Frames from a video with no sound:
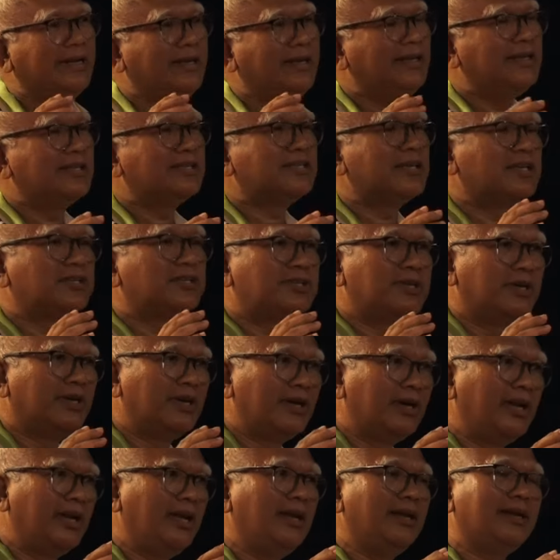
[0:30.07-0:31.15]
It is a
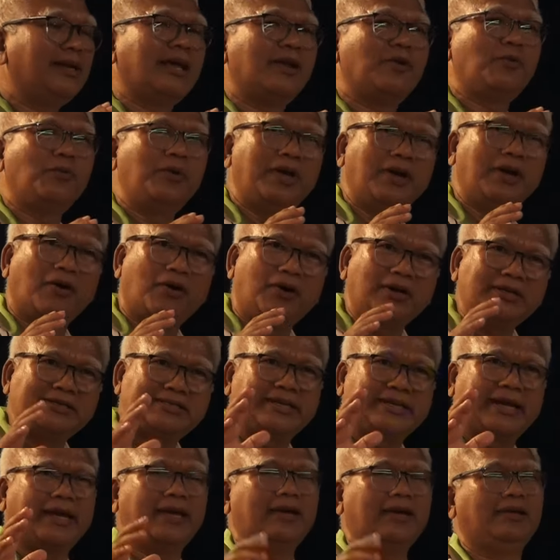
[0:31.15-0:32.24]
journey that we all
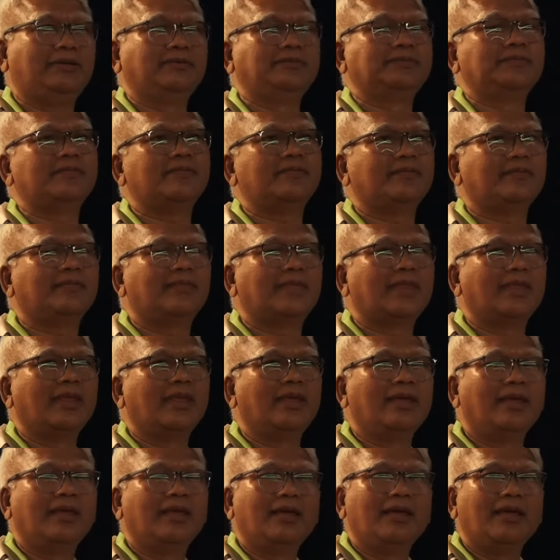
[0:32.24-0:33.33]
take,
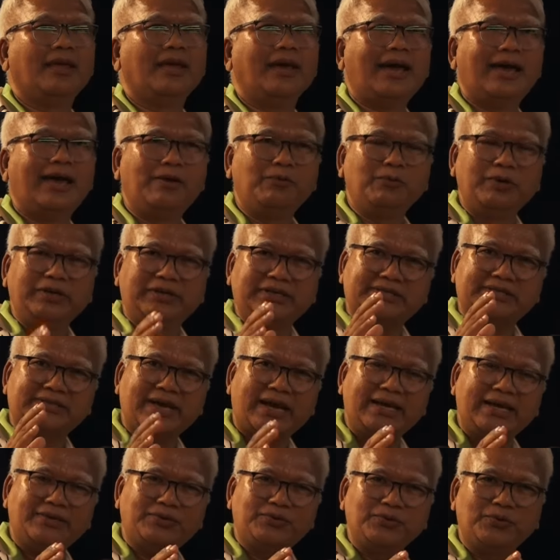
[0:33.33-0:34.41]
and we
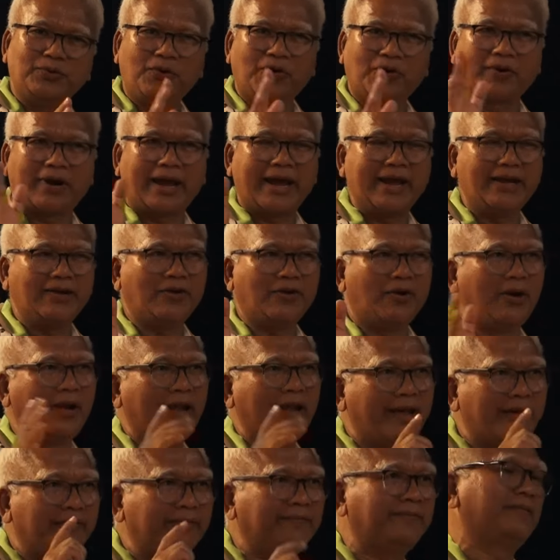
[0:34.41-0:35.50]
decide to go right or
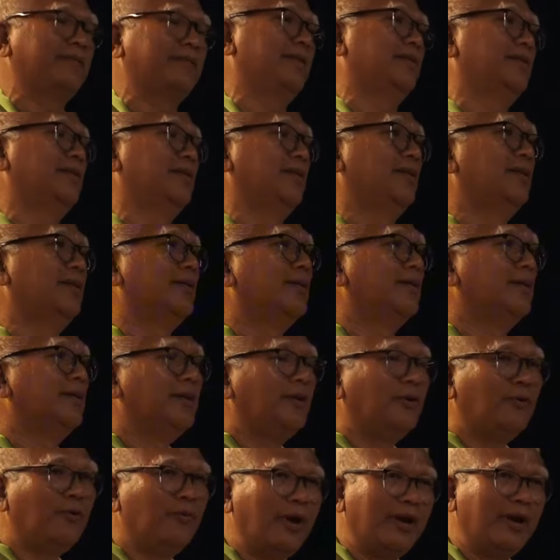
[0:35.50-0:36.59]
left
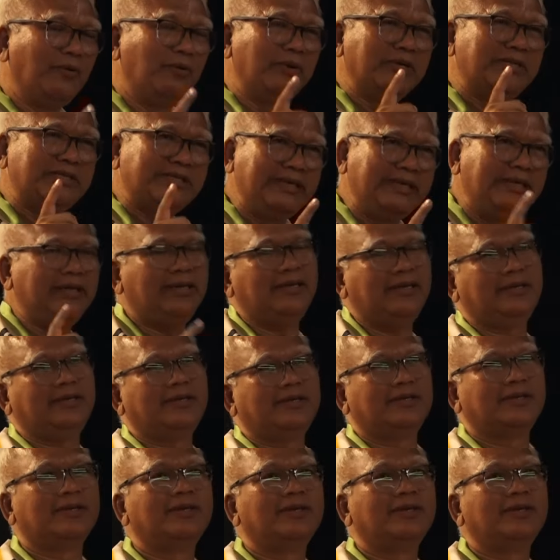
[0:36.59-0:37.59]
when we see.